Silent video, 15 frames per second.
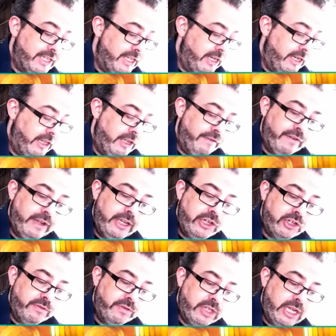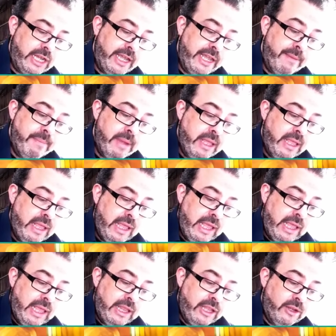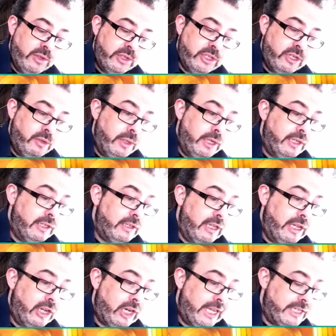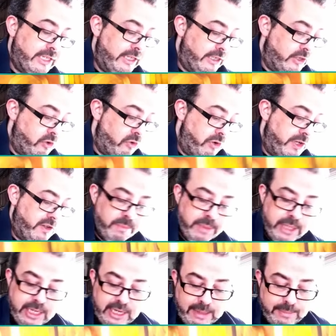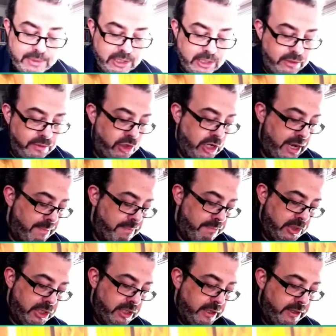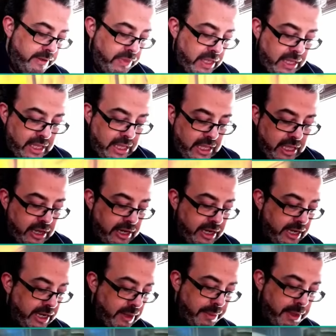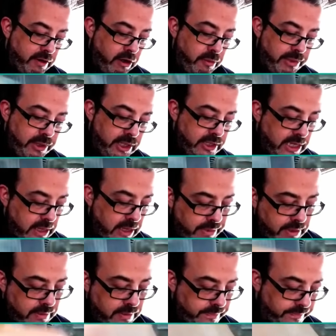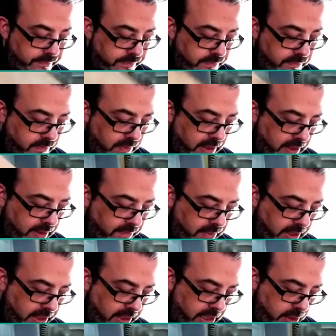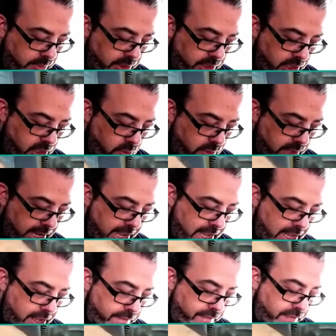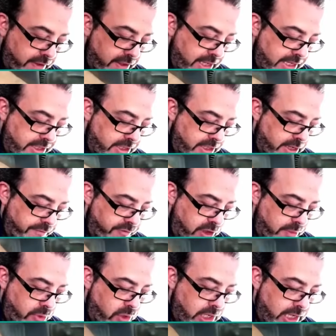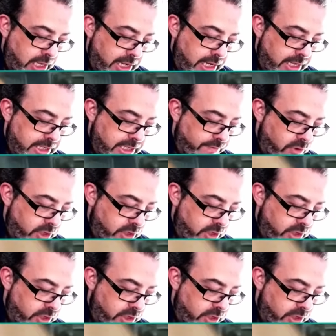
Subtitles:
and the Invasion of Time. Those two are classic stories for me, absolute gems. Okay, I'm going to open this up. There we go, that's the cover of the booklet, and let's have a look